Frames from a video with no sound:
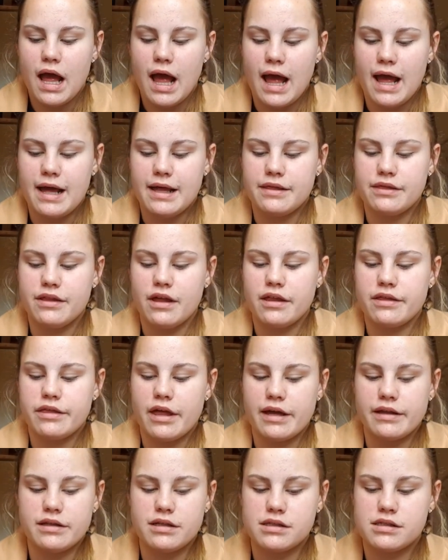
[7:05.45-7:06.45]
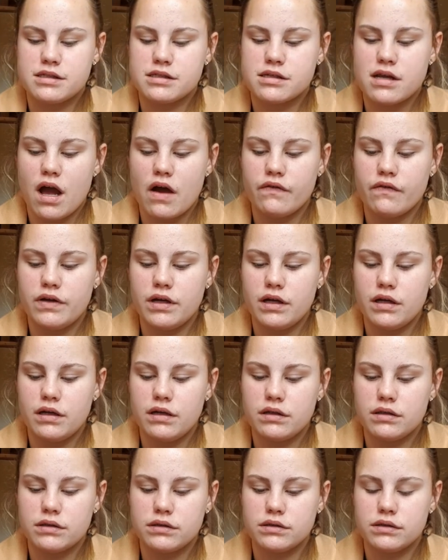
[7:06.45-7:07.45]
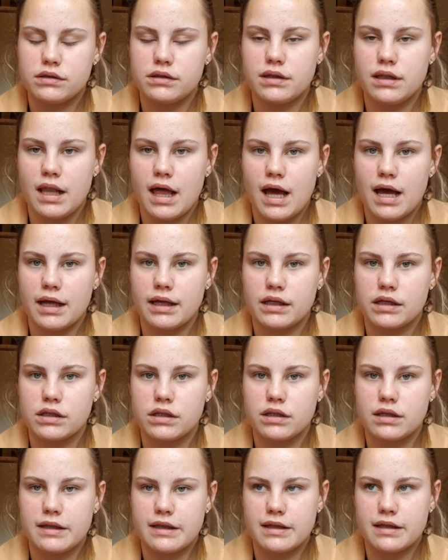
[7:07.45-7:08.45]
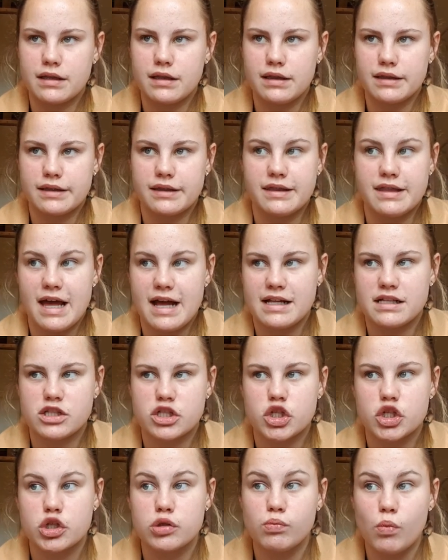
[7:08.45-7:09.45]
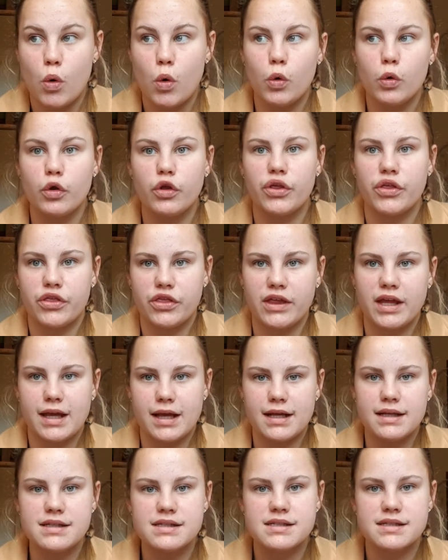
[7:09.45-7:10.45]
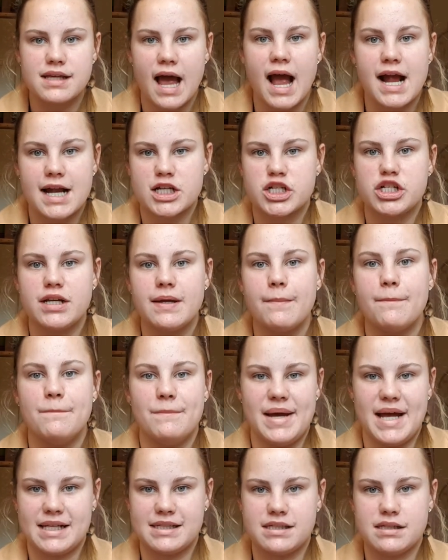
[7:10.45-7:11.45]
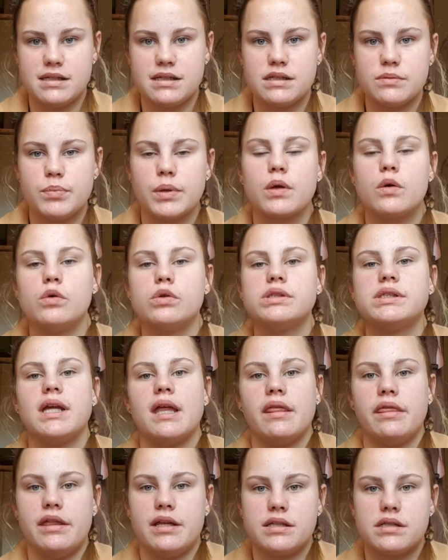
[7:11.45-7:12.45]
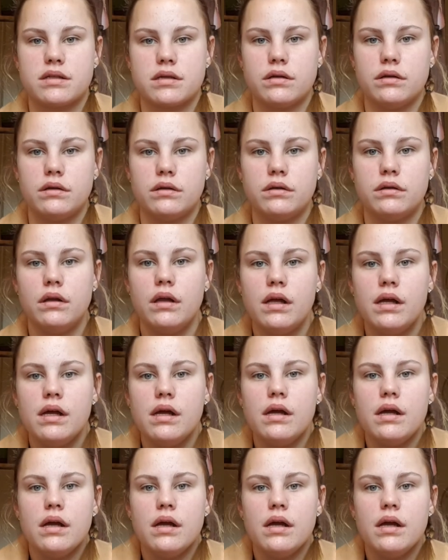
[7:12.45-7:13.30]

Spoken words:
and they discover like that small things actually matters, because this girl,